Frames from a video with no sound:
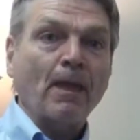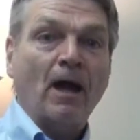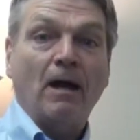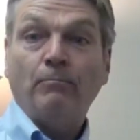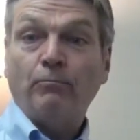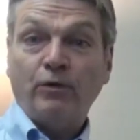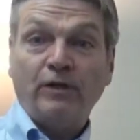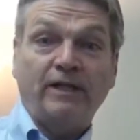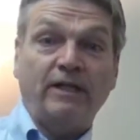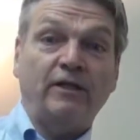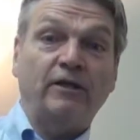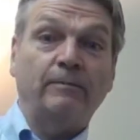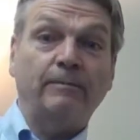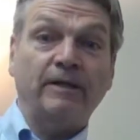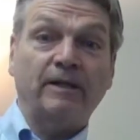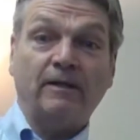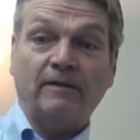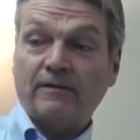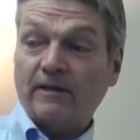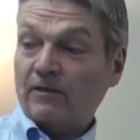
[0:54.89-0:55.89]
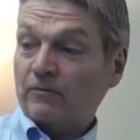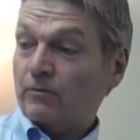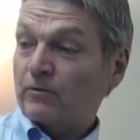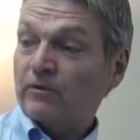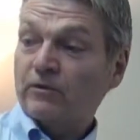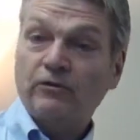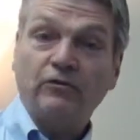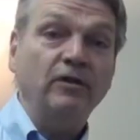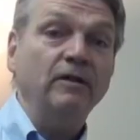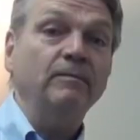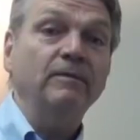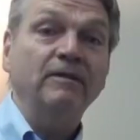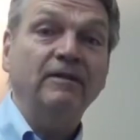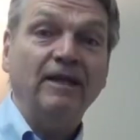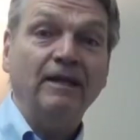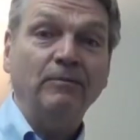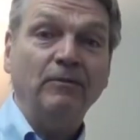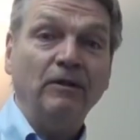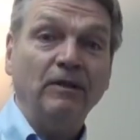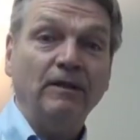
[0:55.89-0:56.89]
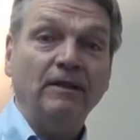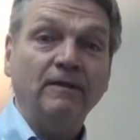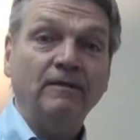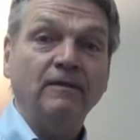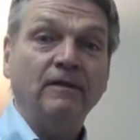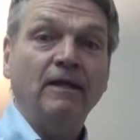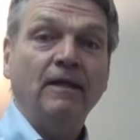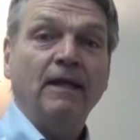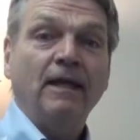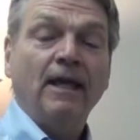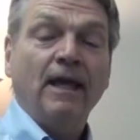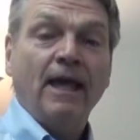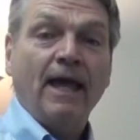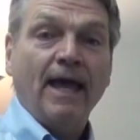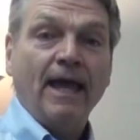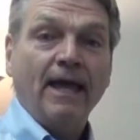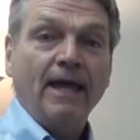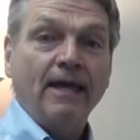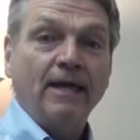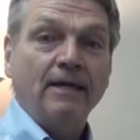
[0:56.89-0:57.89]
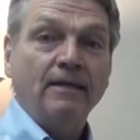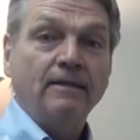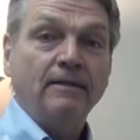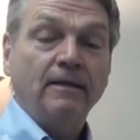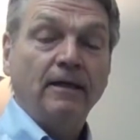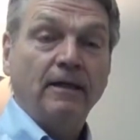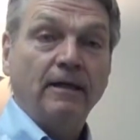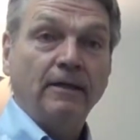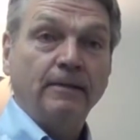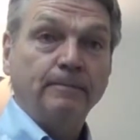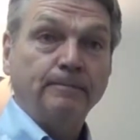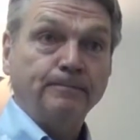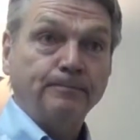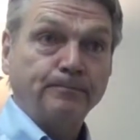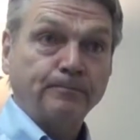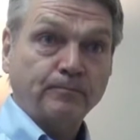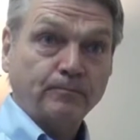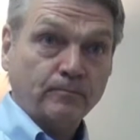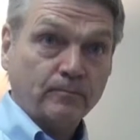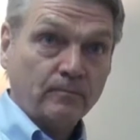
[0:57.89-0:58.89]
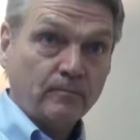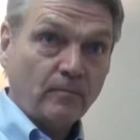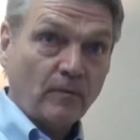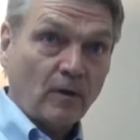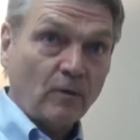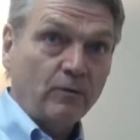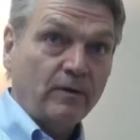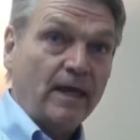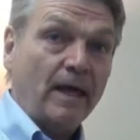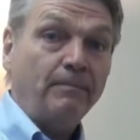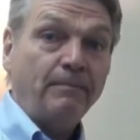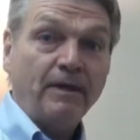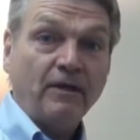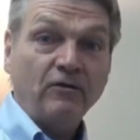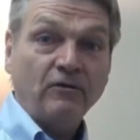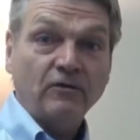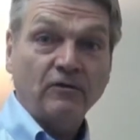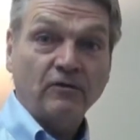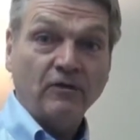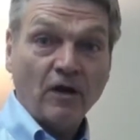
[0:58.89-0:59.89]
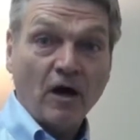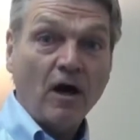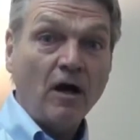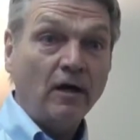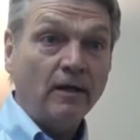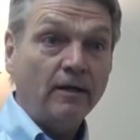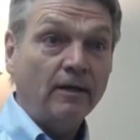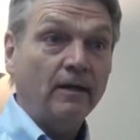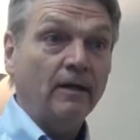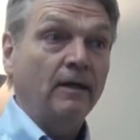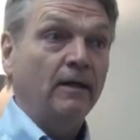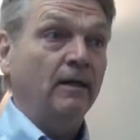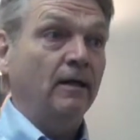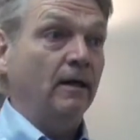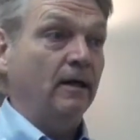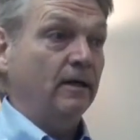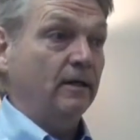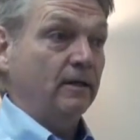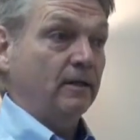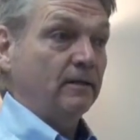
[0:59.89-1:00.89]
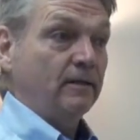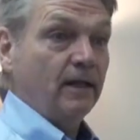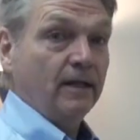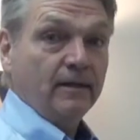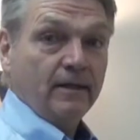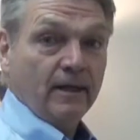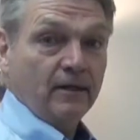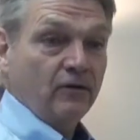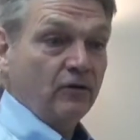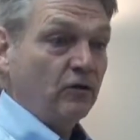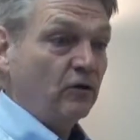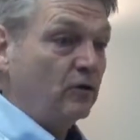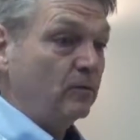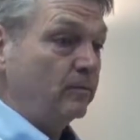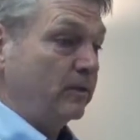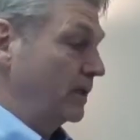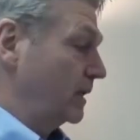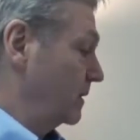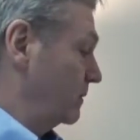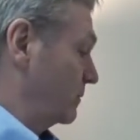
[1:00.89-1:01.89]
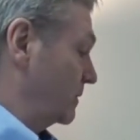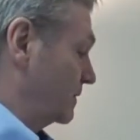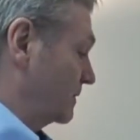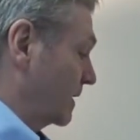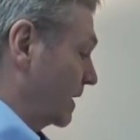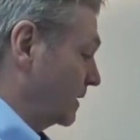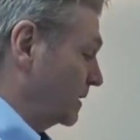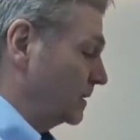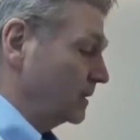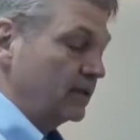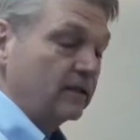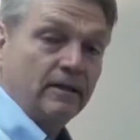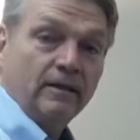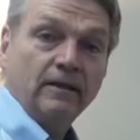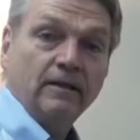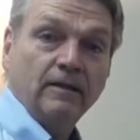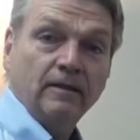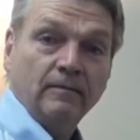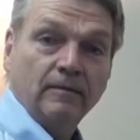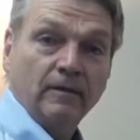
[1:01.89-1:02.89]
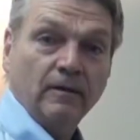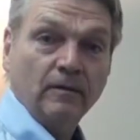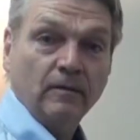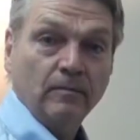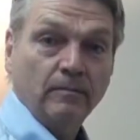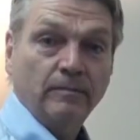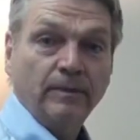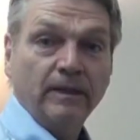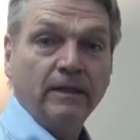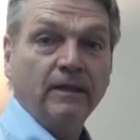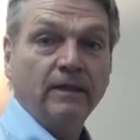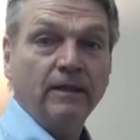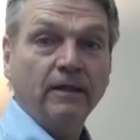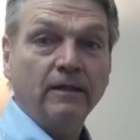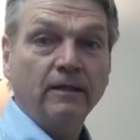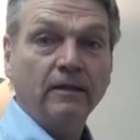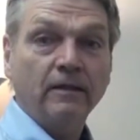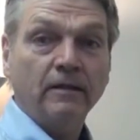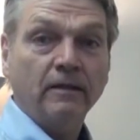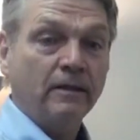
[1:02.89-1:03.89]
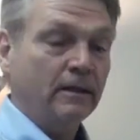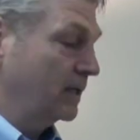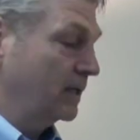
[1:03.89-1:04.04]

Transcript: I'm pointing here because that's where the treatment table is, and when that patient's gone, I'm going to take that tube and recycle it in the little bin here.